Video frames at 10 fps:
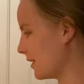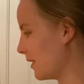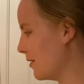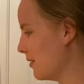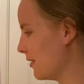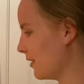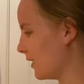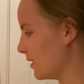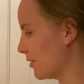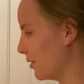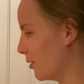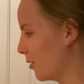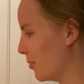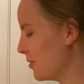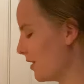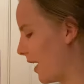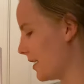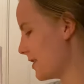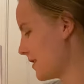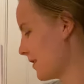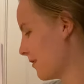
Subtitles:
See, these are their normal eyes.